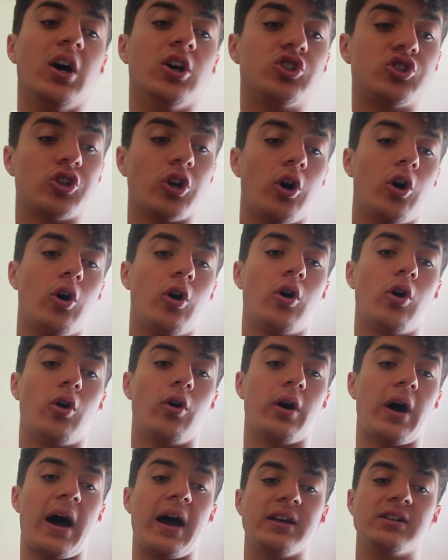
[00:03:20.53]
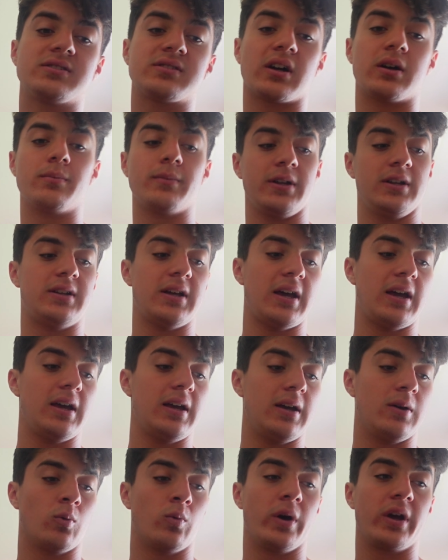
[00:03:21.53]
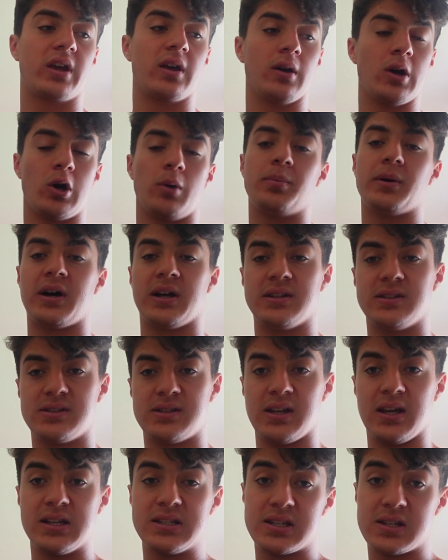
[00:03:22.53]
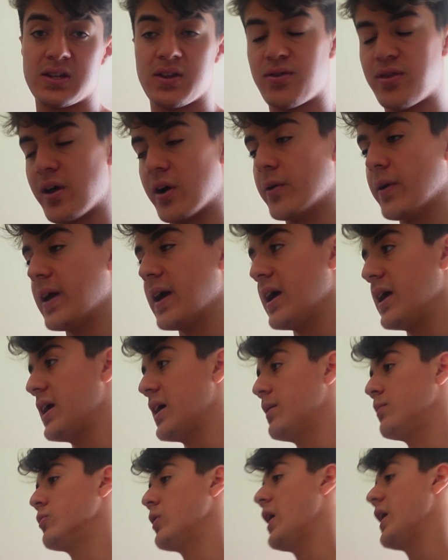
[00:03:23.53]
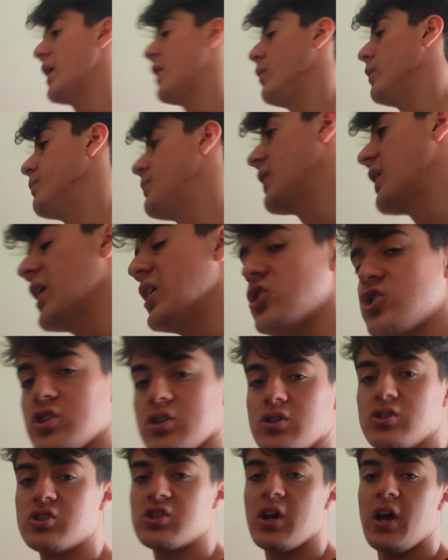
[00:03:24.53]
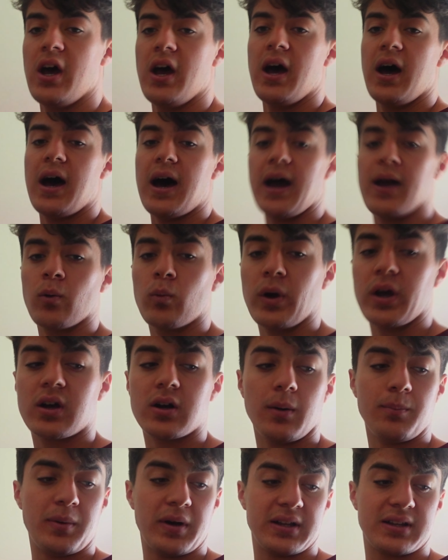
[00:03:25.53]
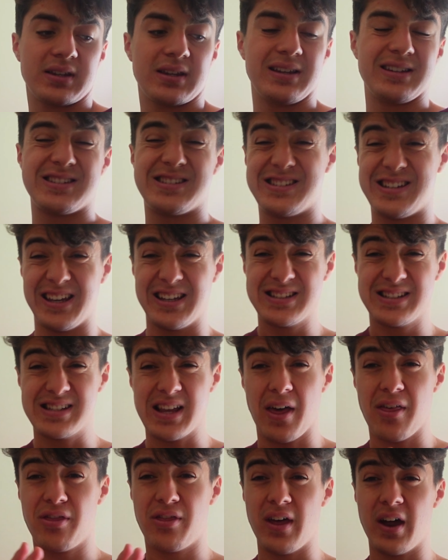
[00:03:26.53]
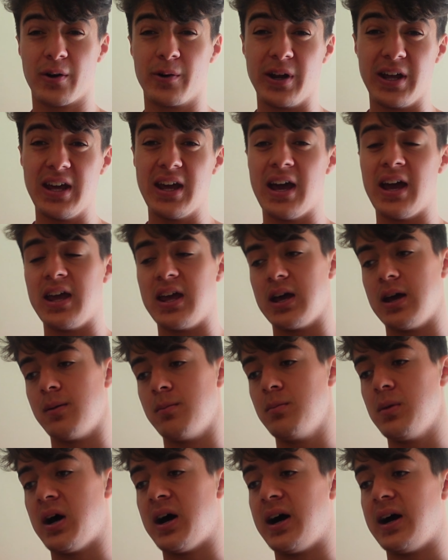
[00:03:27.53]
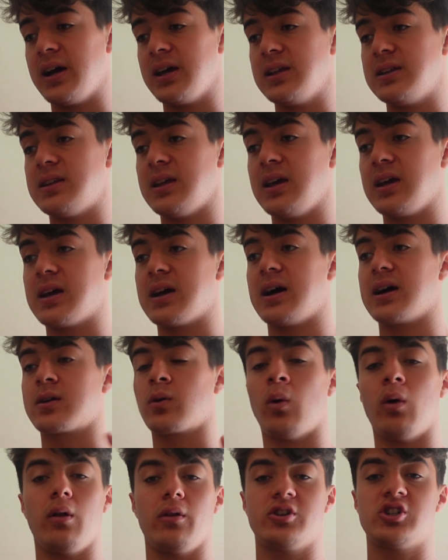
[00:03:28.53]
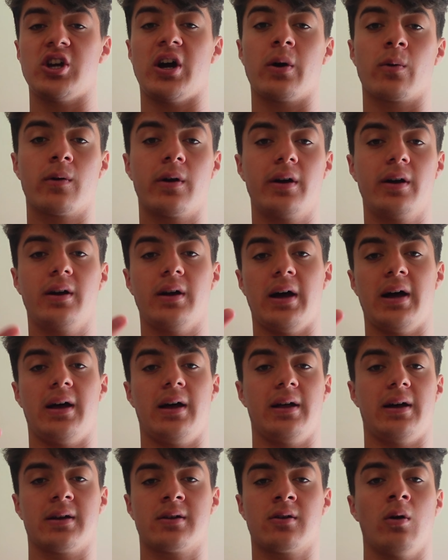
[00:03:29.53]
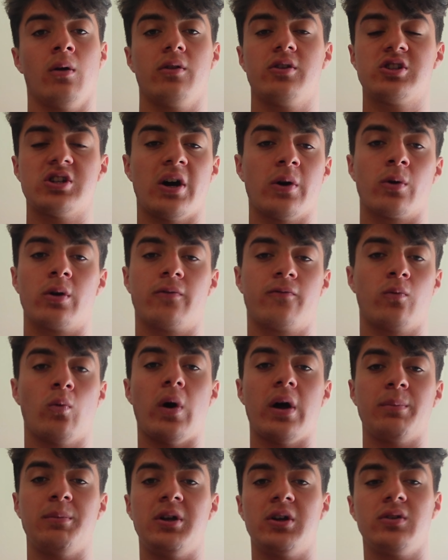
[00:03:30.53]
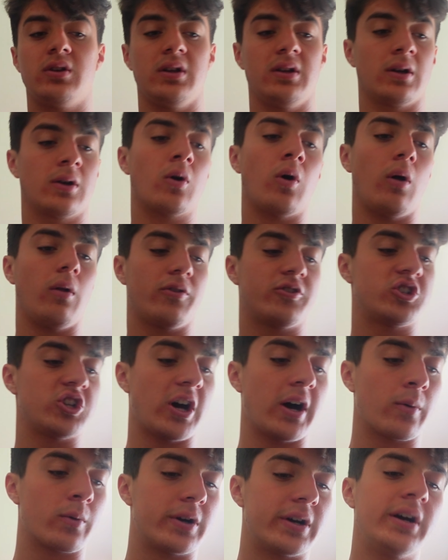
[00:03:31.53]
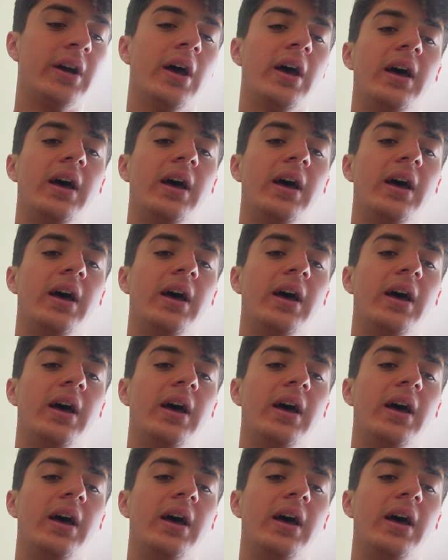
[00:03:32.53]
So I start my day waking up at six thirty a m right now in vacations. I wake up at six thirty a m I take a cold shower, a cold shower of one minute in the cold shower.